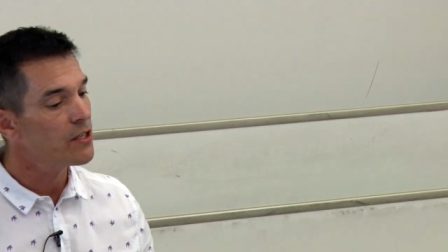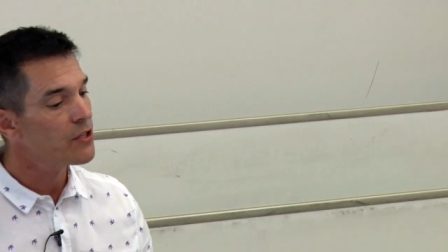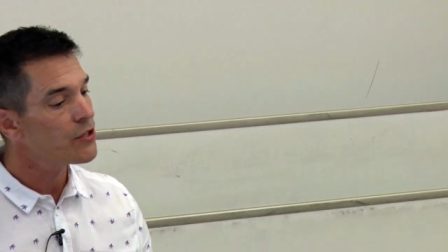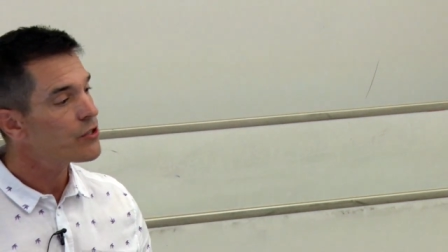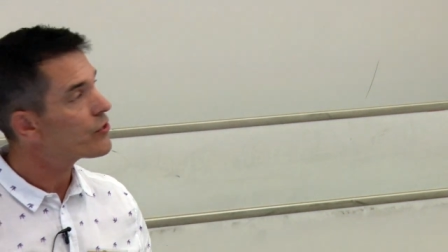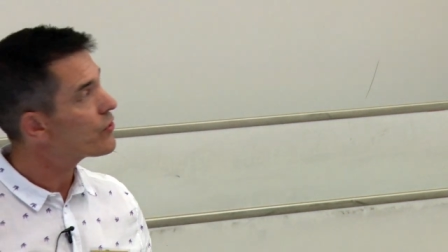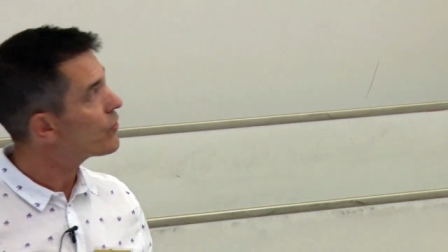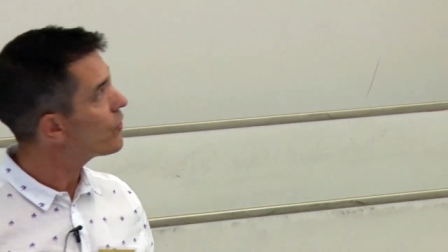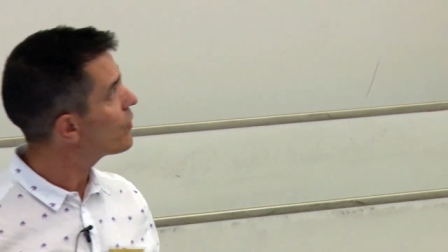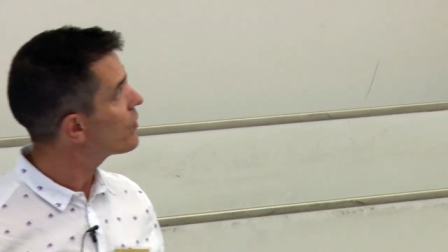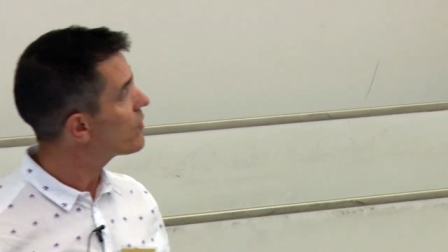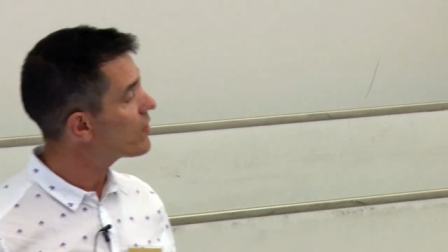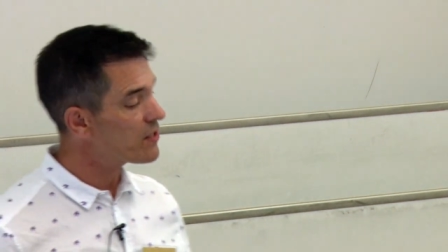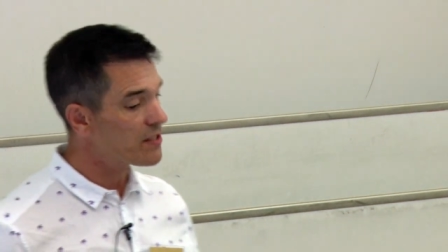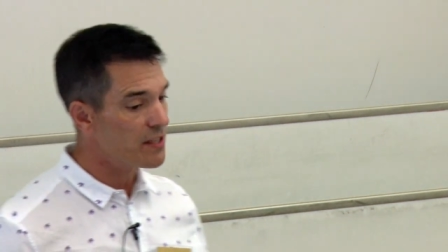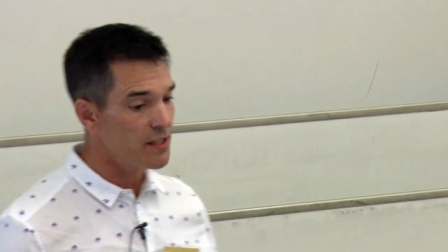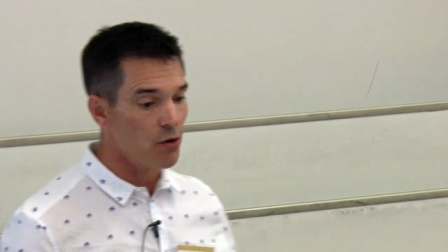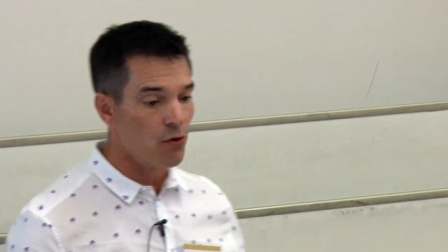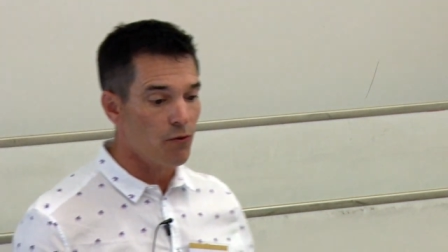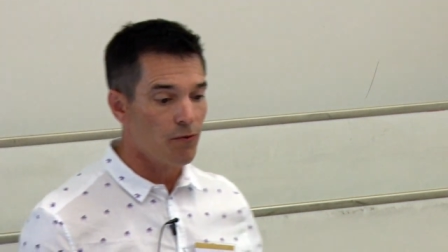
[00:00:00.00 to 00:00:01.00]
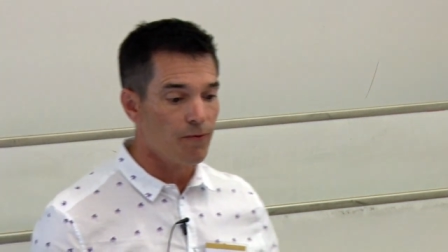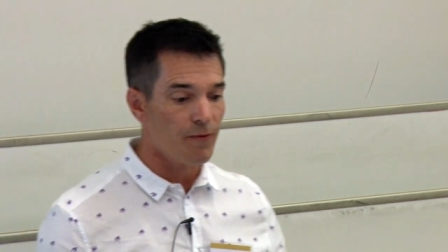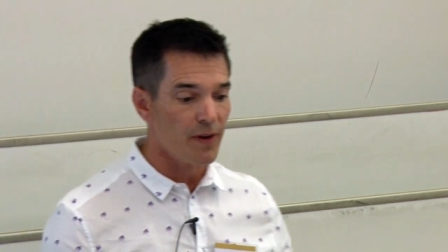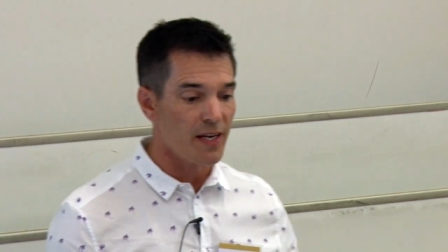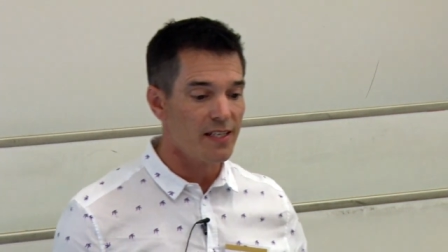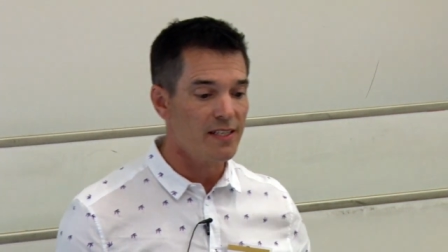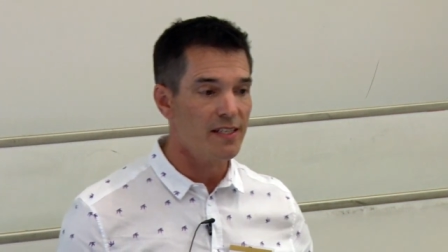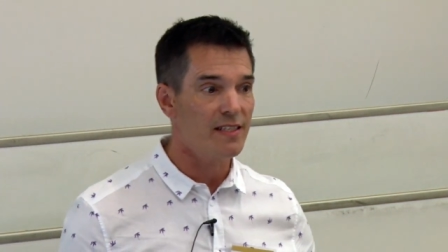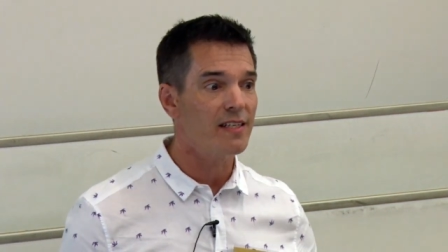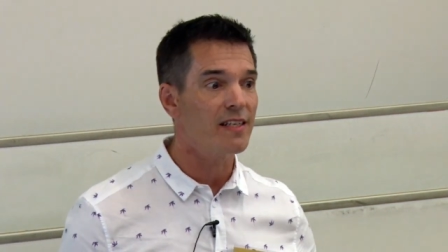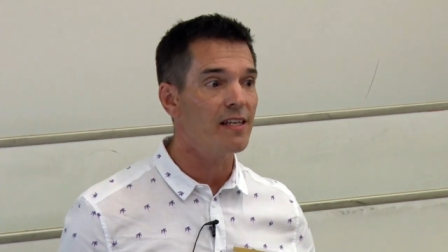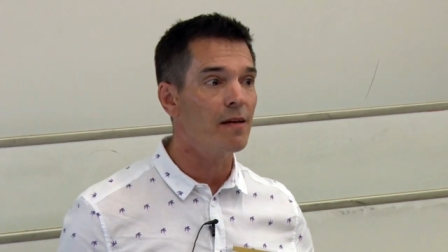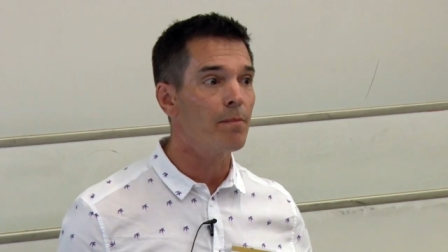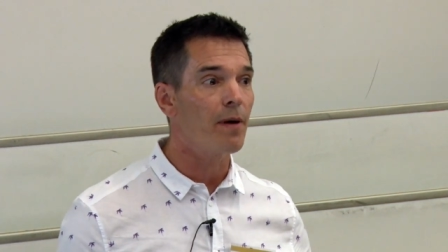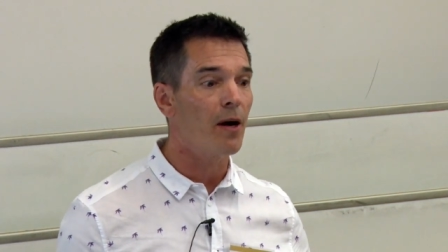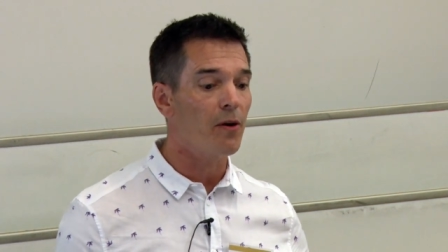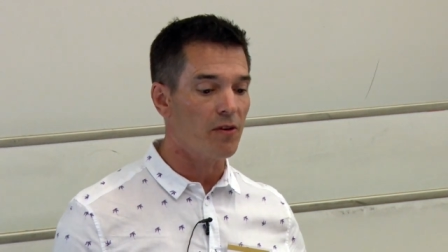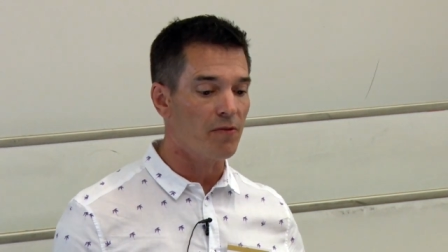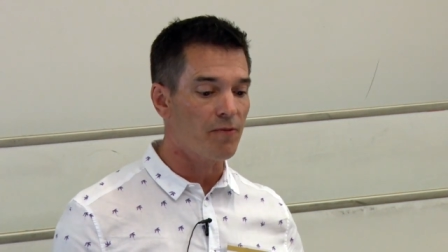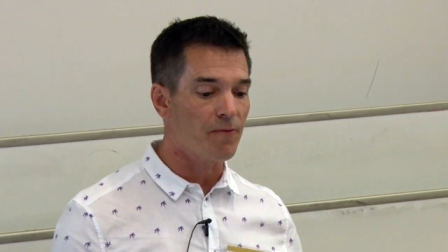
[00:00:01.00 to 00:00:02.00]
certainty, or fixity
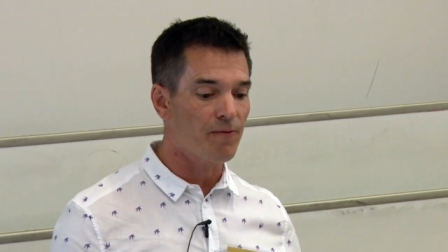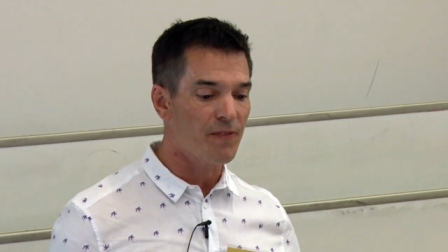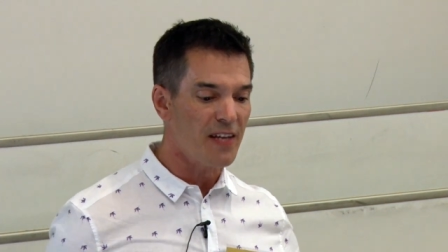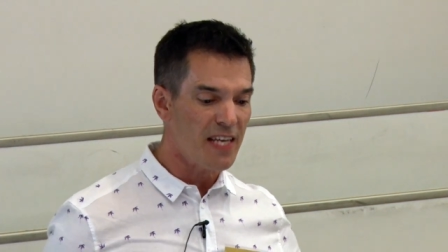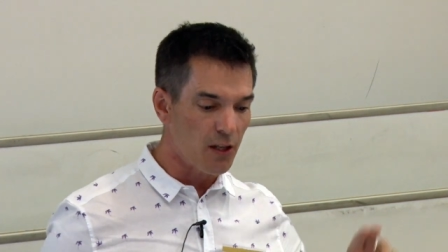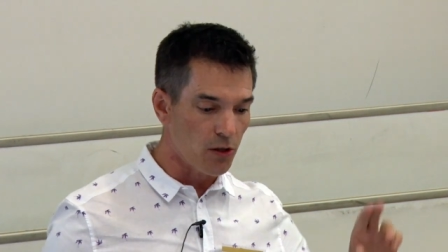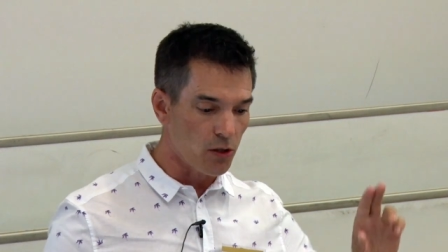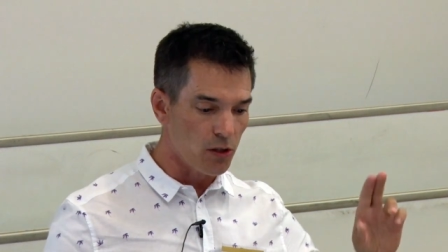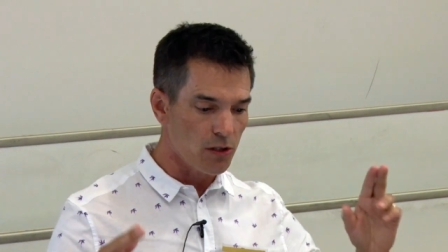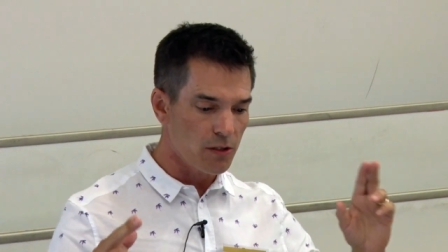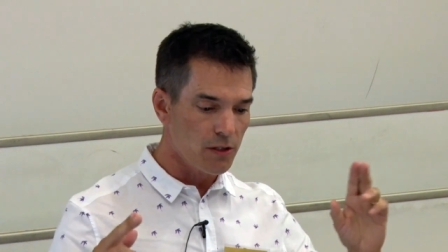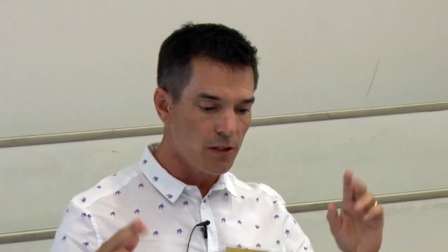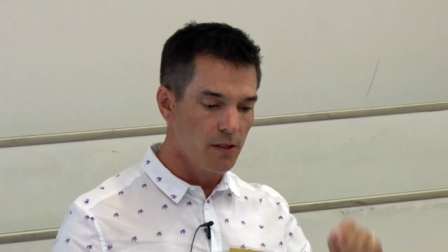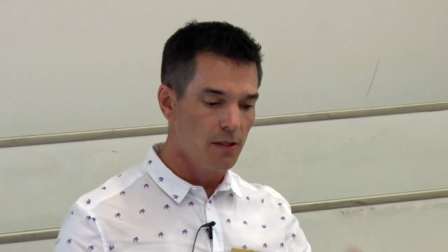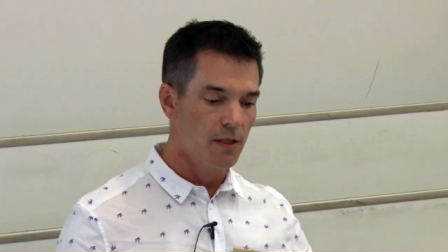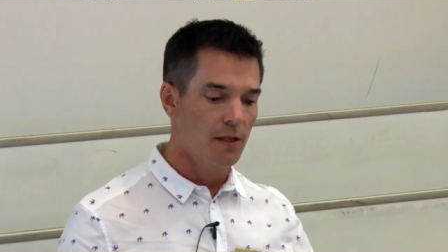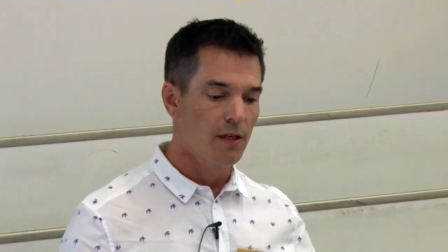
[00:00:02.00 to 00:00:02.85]
about a field